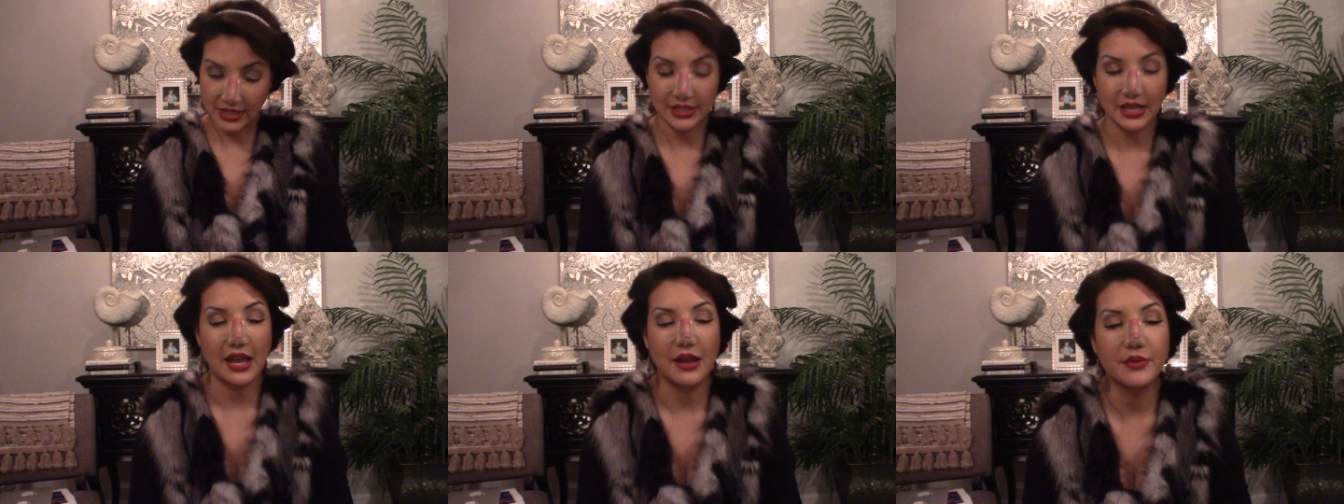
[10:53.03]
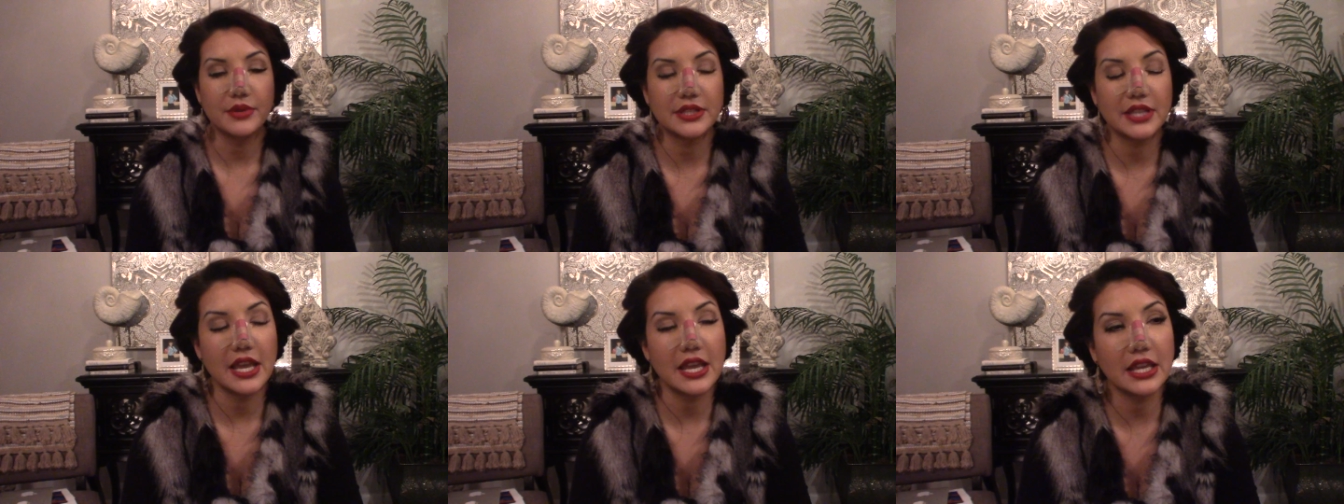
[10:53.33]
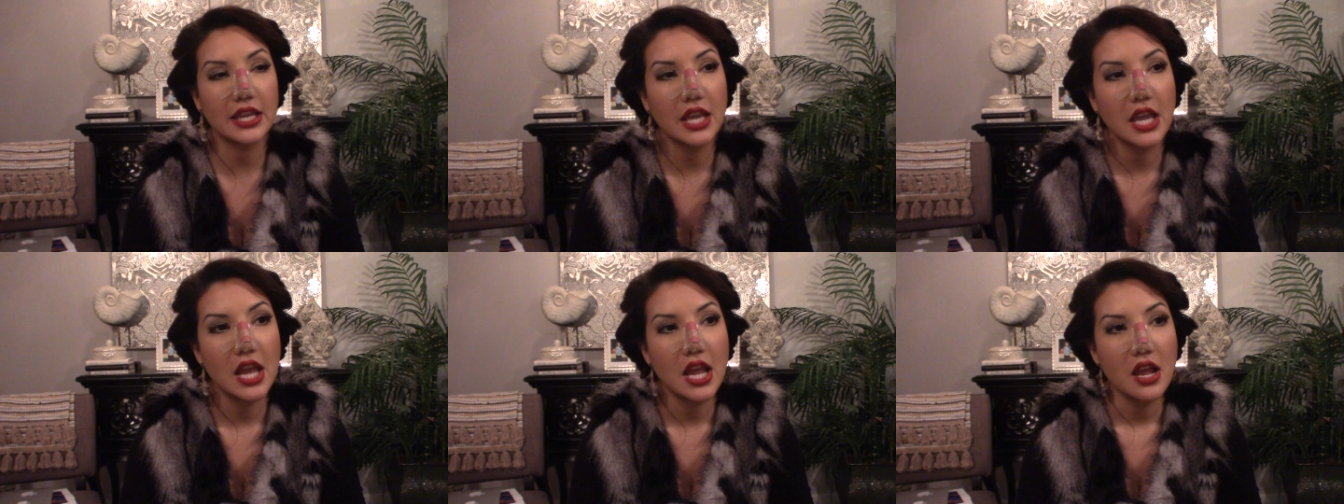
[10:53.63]
I was
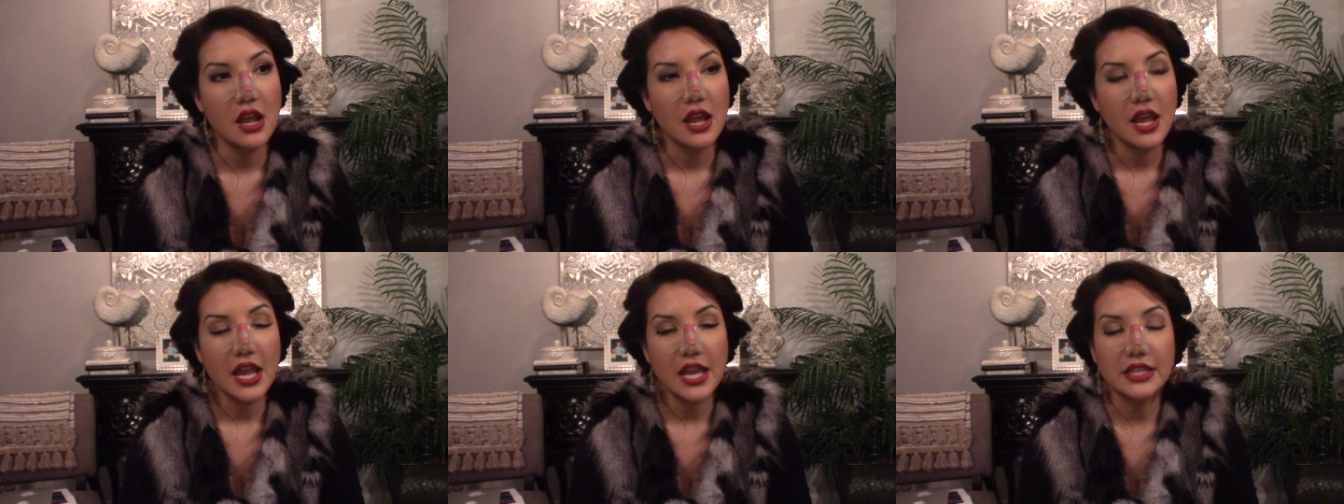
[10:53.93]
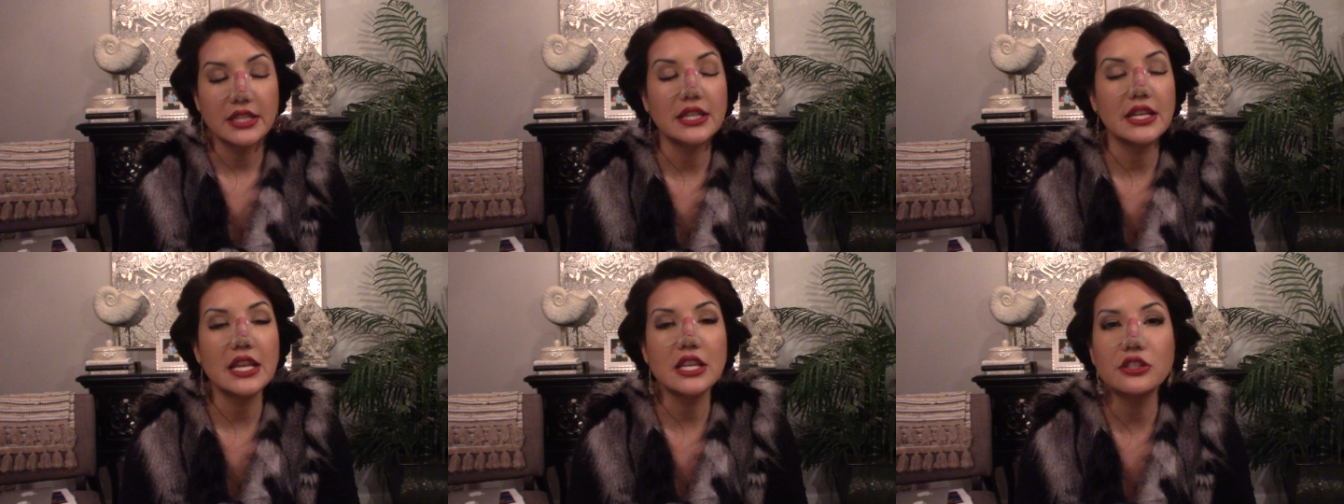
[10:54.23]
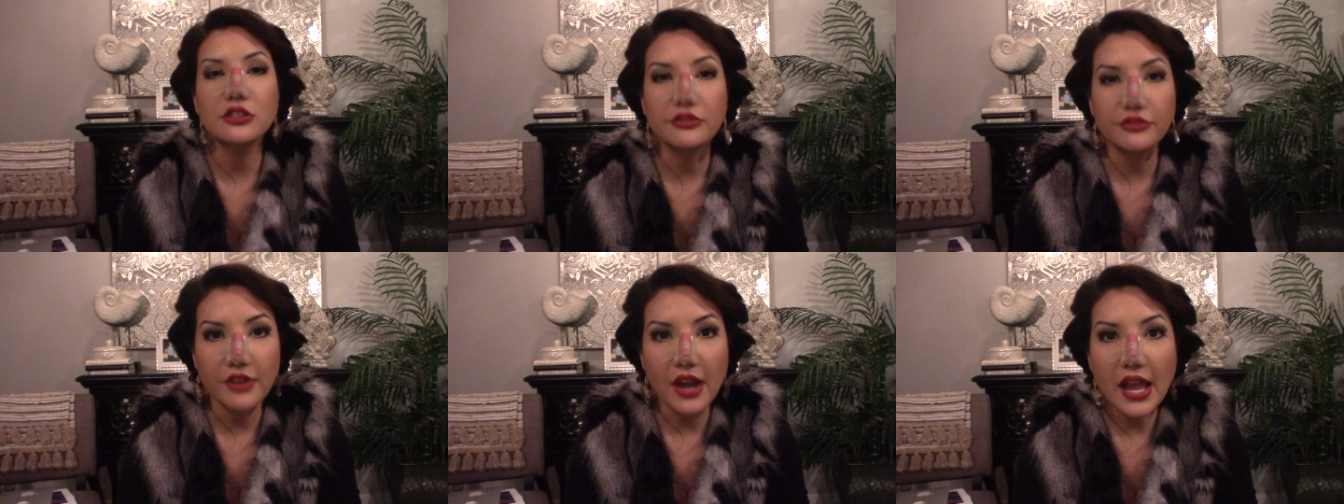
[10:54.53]
like, it's a
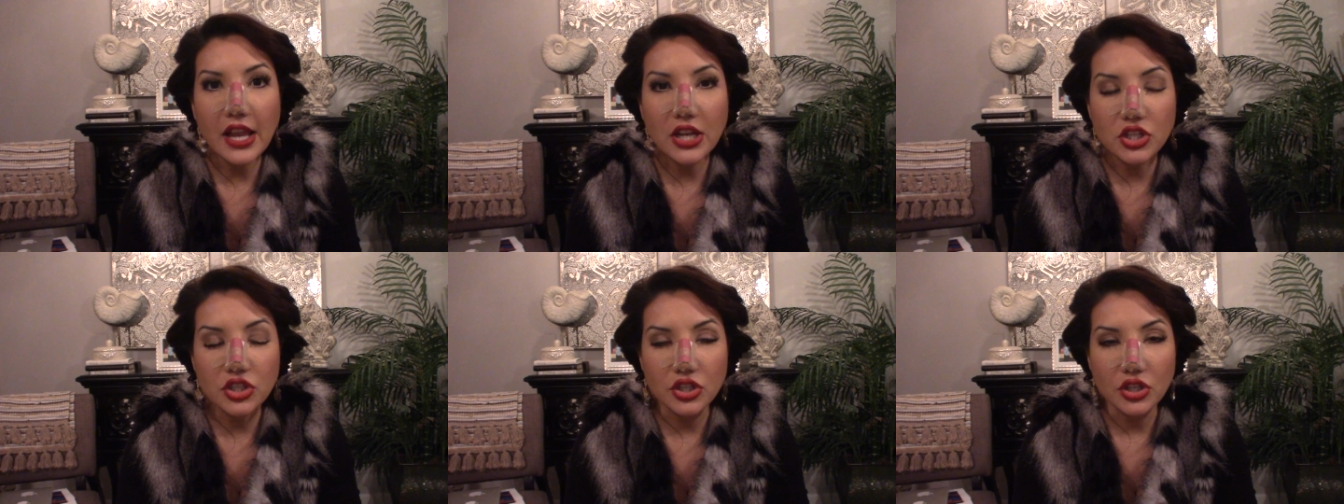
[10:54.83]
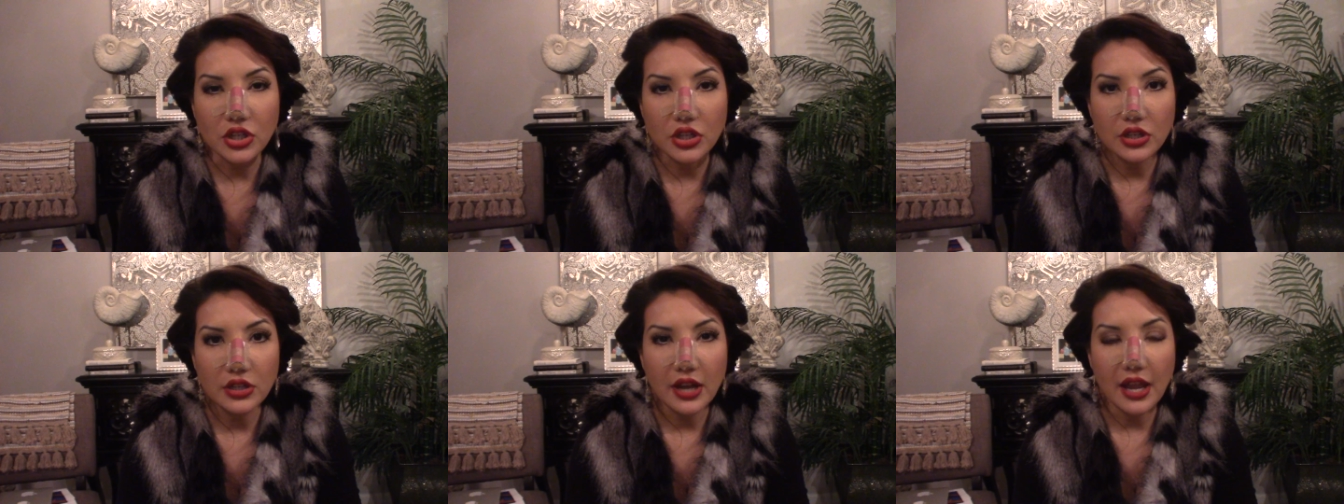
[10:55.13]
nasal fracture.